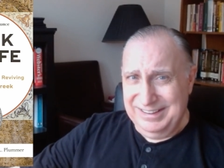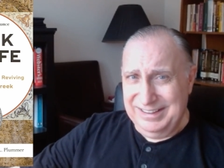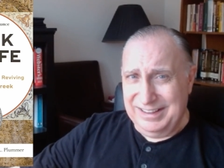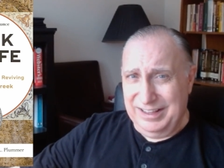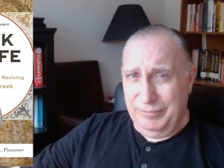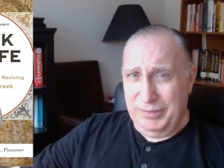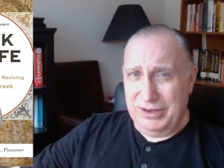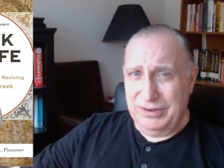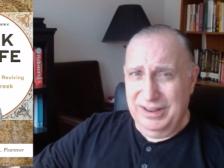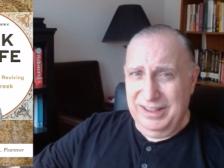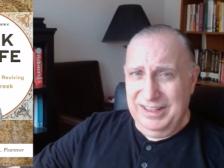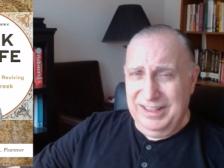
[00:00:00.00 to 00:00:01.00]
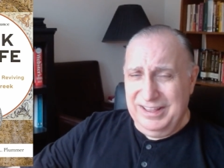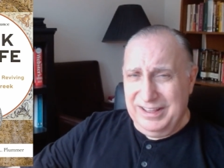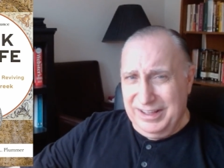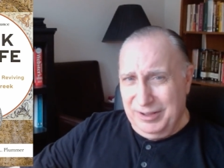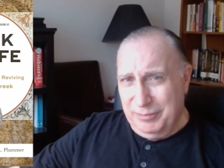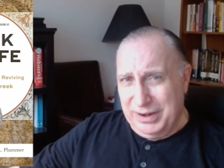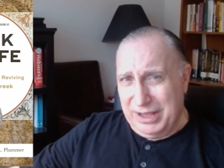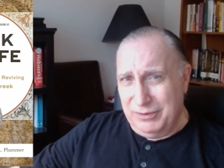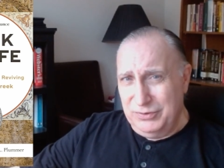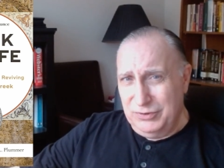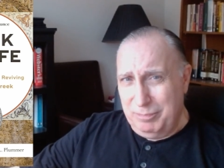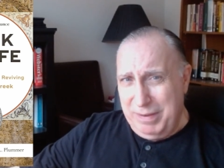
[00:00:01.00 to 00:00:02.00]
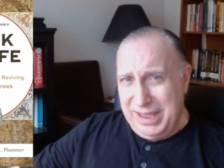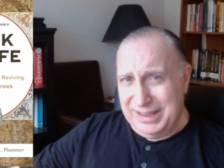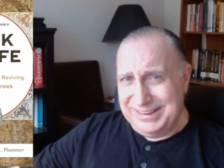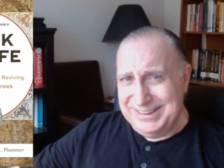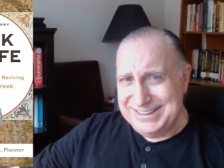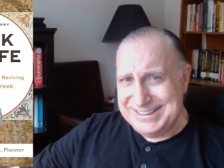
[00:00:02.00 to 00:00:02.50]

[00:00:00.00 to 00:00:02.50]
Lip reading: When I was back